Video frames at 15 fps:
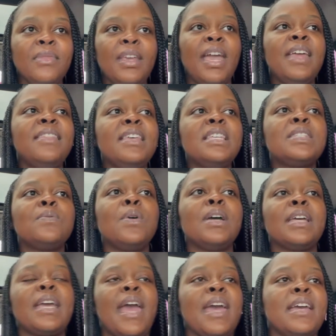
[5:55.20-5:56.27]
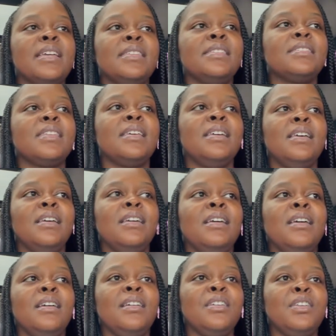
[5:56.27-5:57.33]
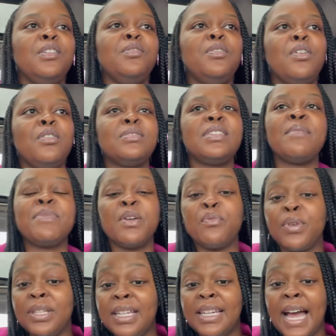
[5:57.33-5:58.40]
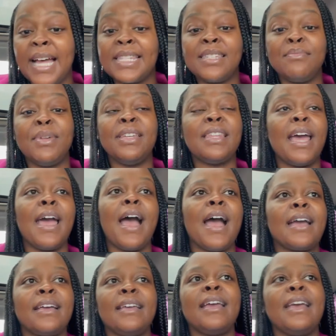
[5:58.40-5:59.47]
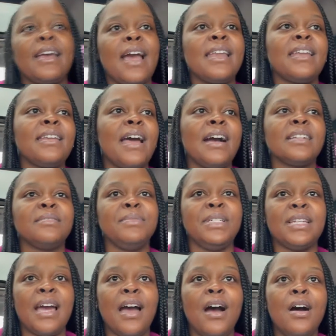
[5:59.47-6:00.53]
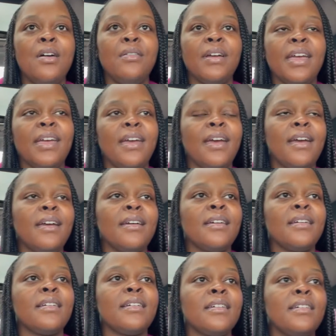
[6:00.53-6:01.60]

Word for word: in this one case, you know, something really got to me that I, it kind of knocked me down. And